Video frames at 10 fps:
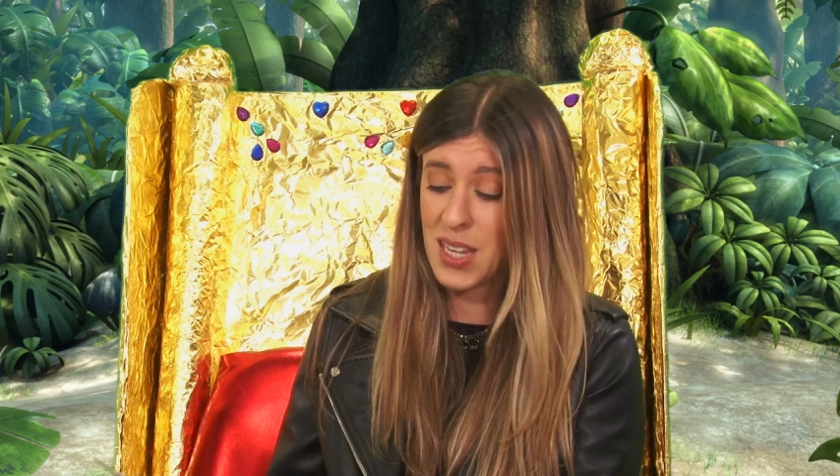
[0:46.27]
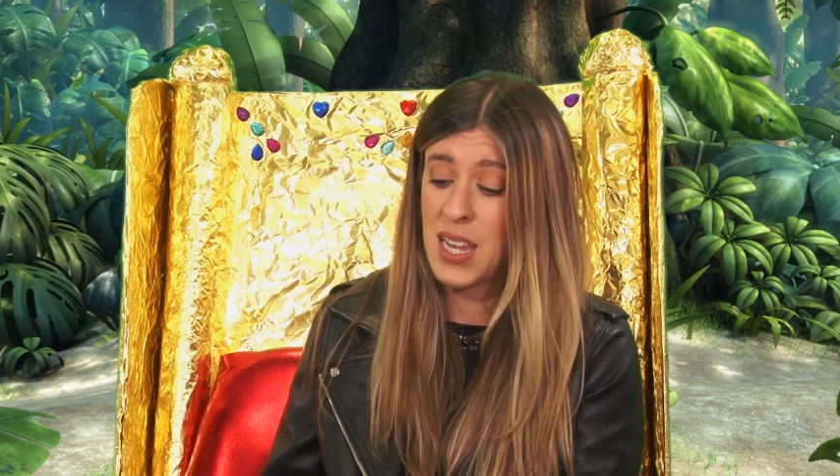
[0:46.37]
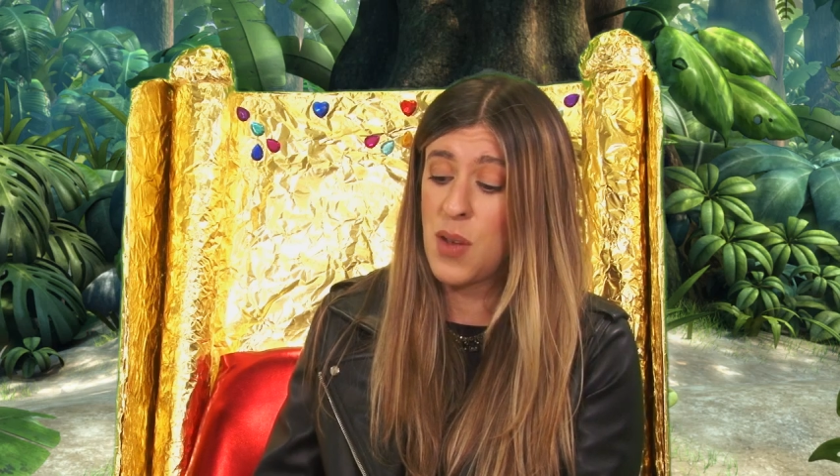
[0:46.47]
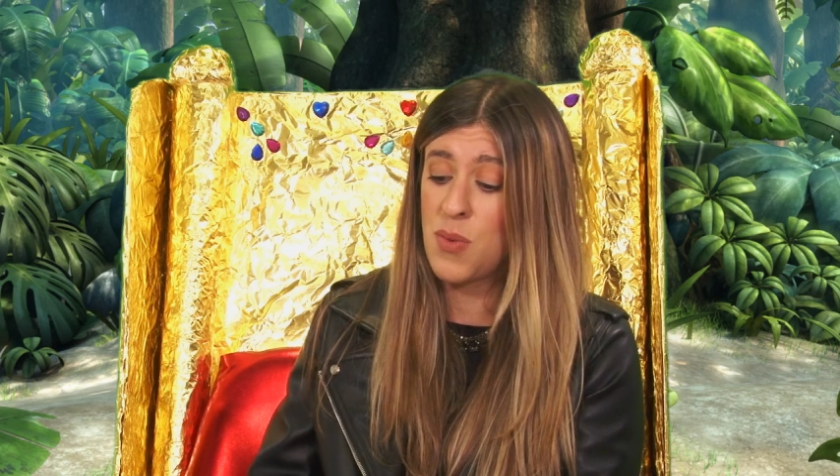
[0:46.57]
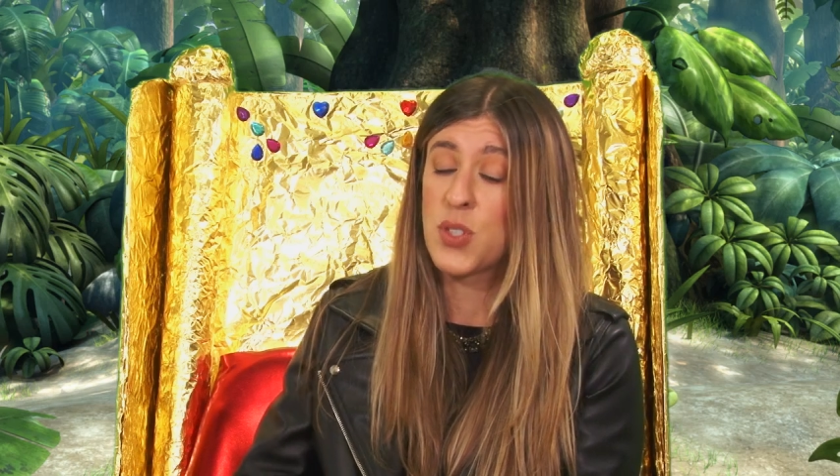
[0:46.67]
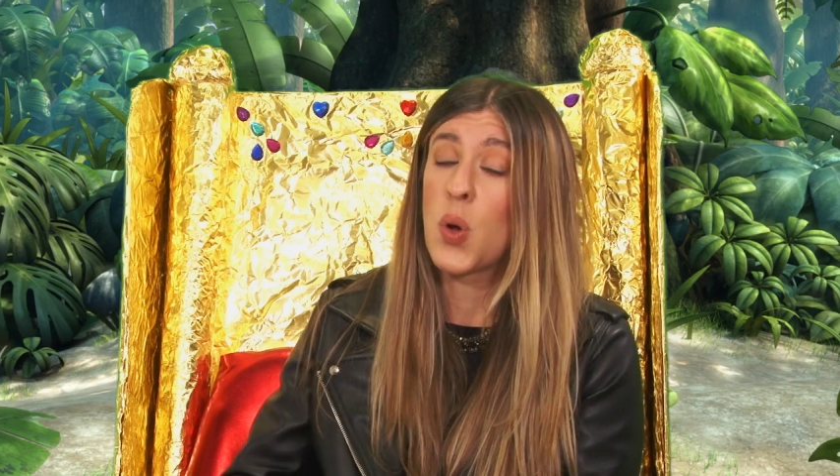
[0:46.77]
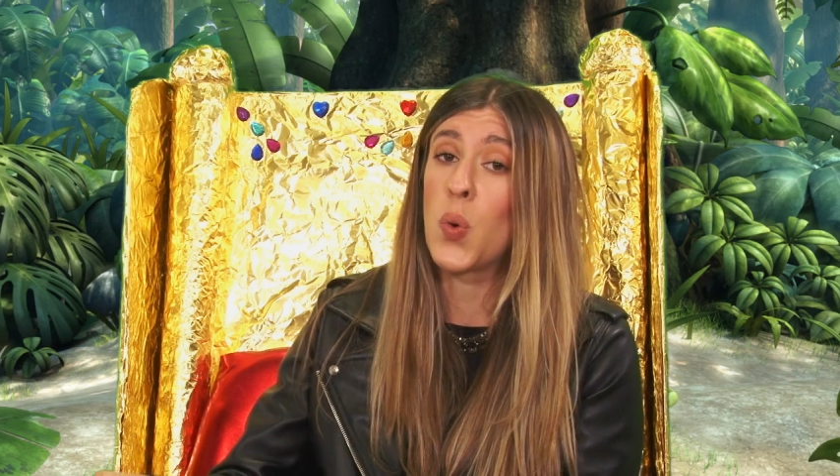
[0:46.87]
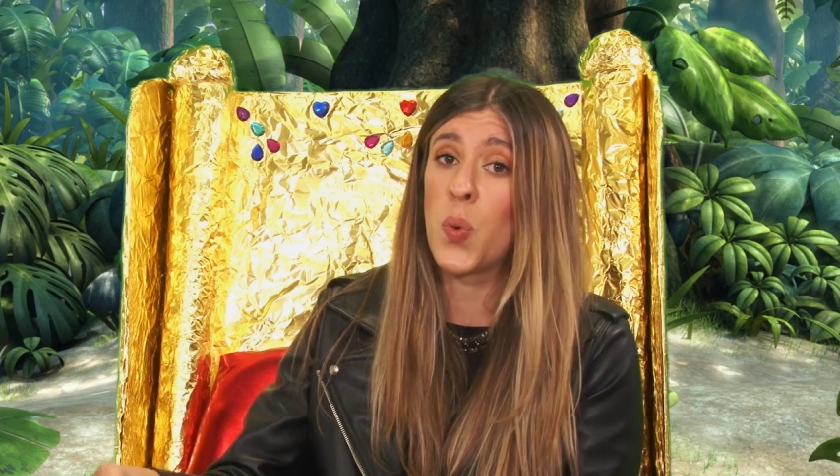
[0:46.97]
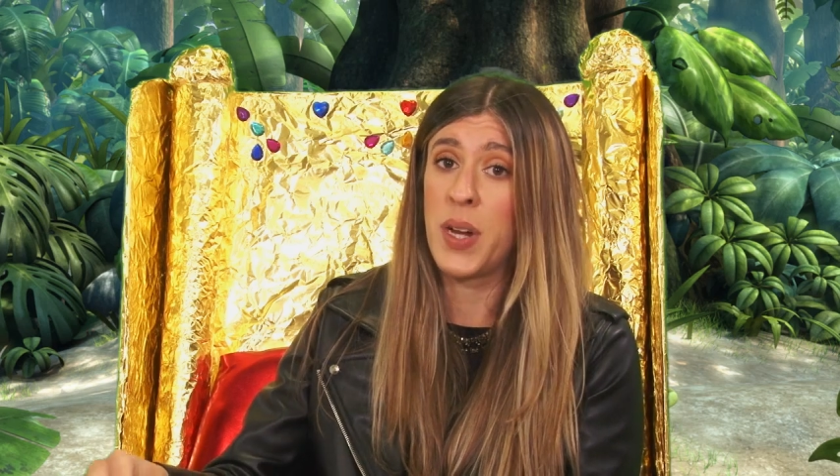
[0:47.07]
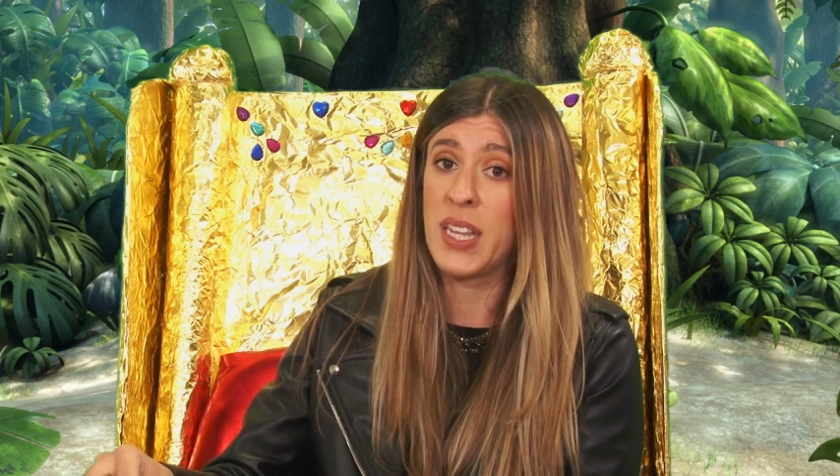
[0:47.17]
he was
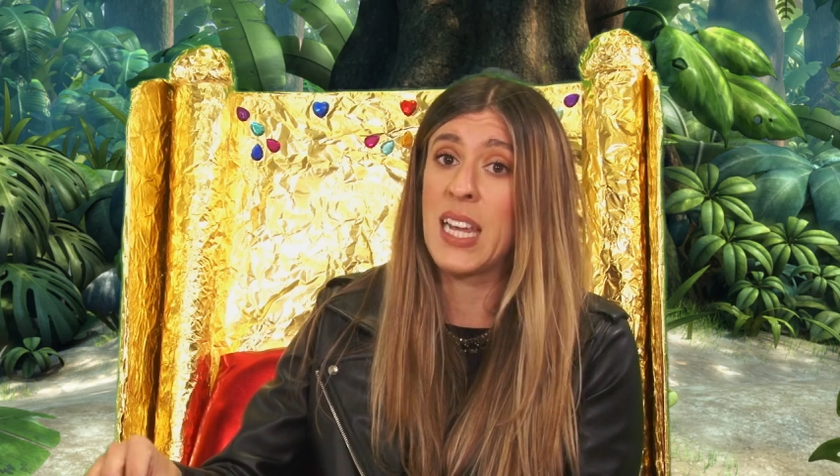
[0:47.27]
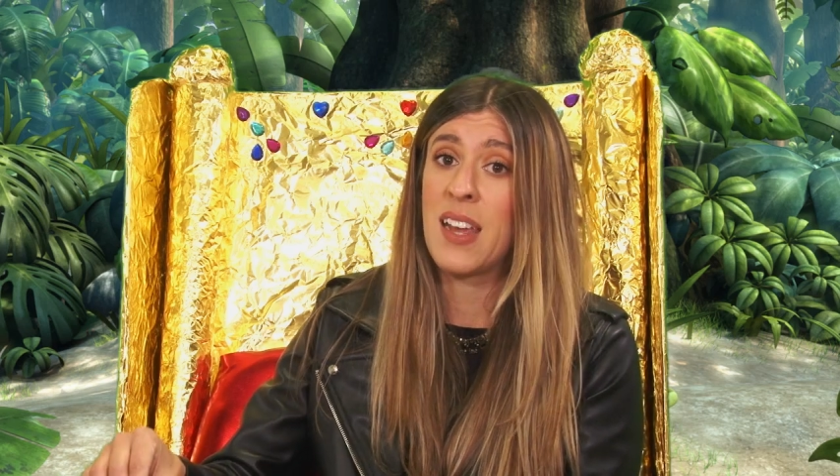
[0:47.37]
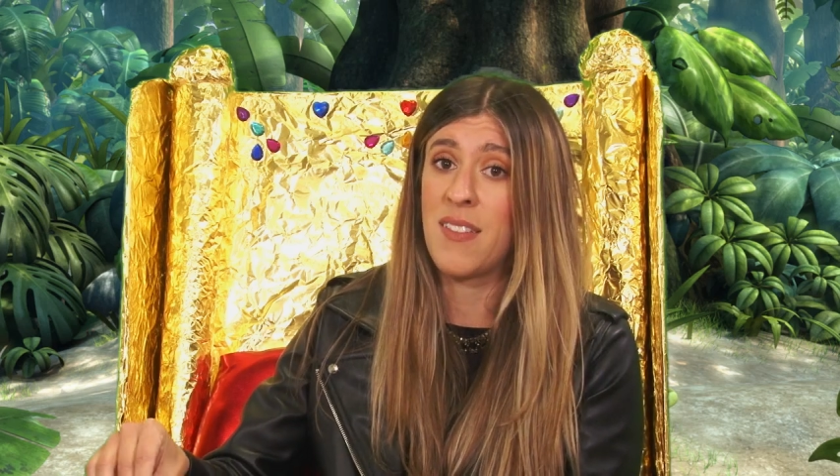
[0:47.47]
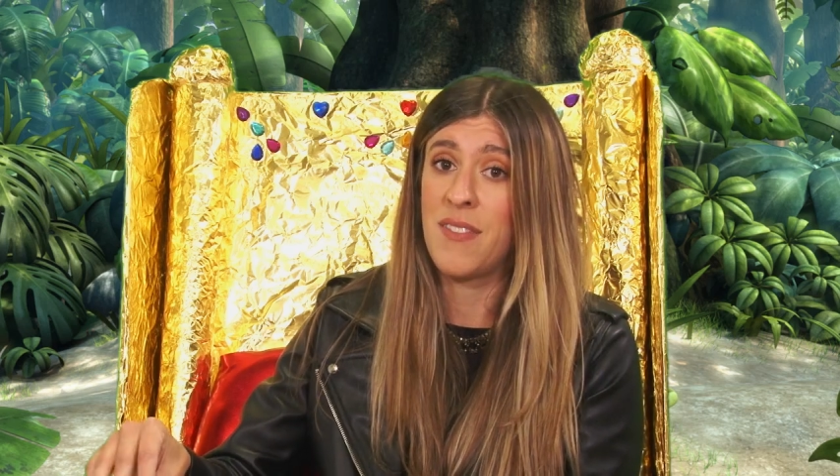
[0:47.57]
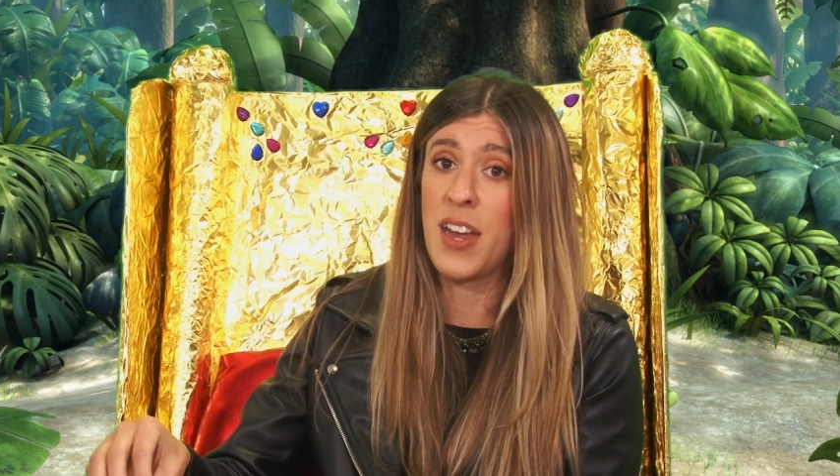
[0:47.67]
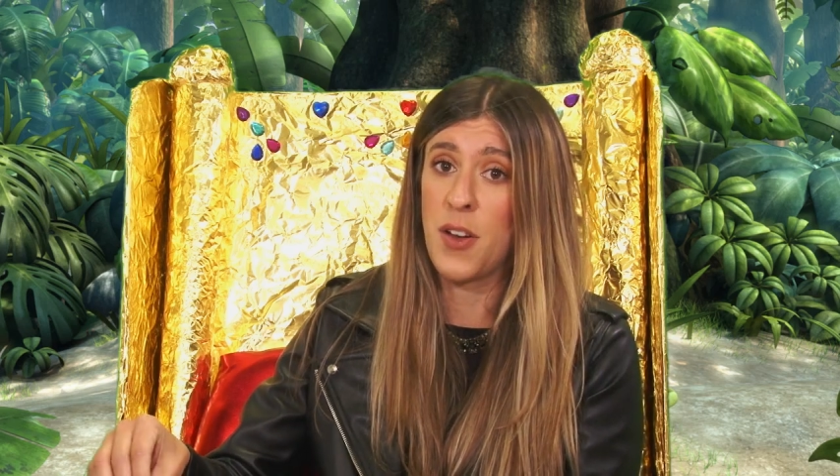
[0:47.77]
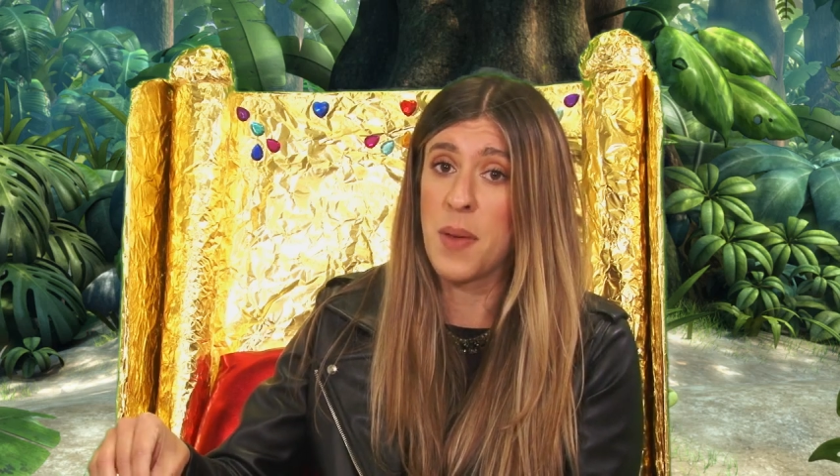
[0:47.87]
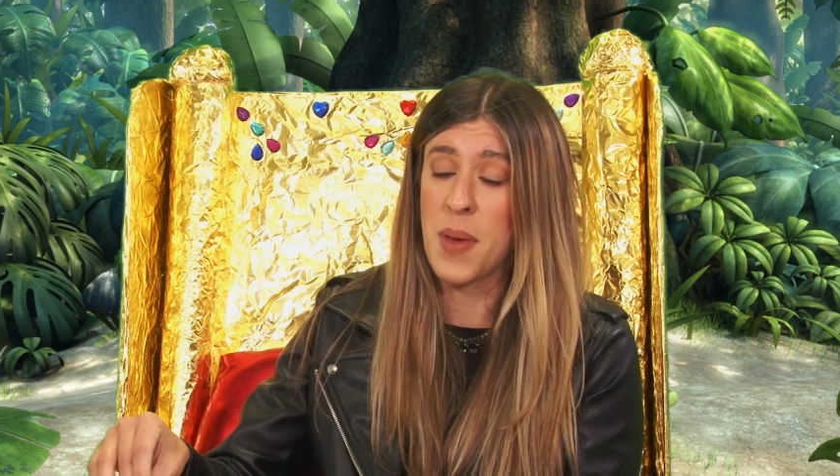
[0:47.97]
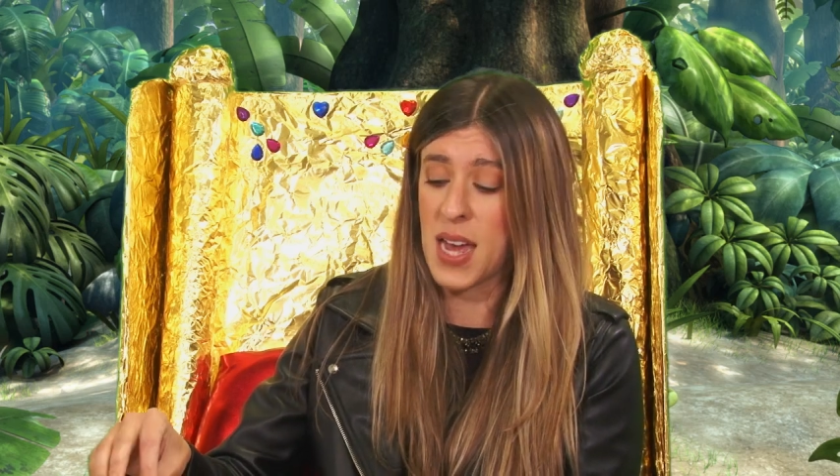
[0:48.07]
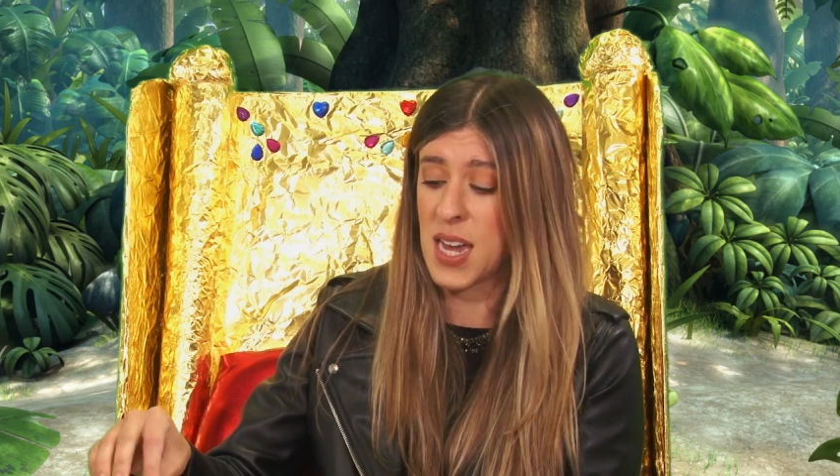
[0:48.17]
really
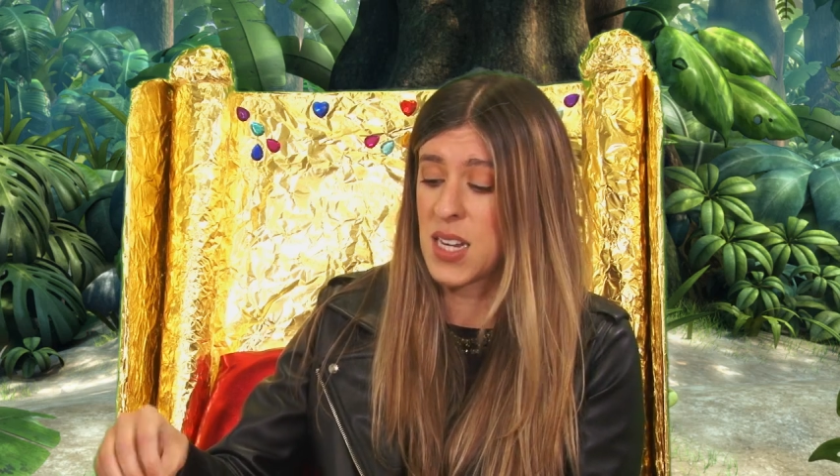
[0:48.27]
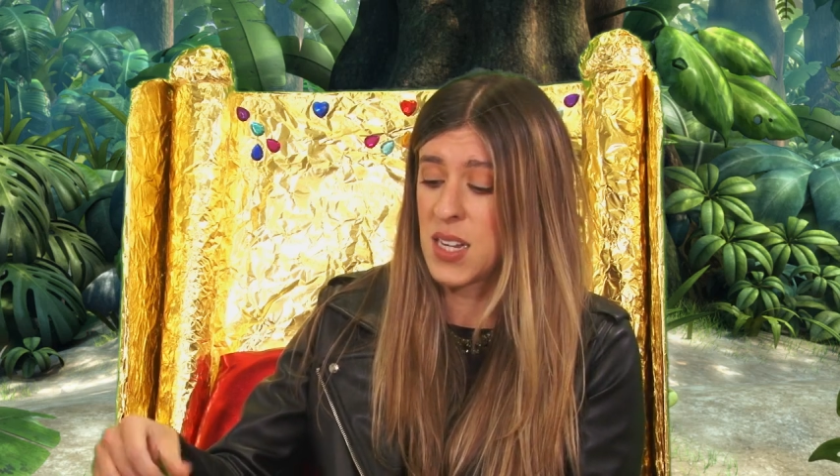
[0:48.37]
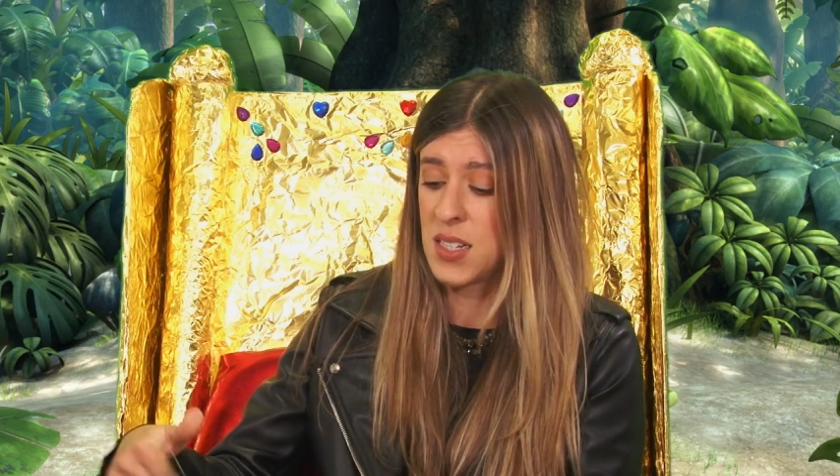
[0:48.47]
very bad.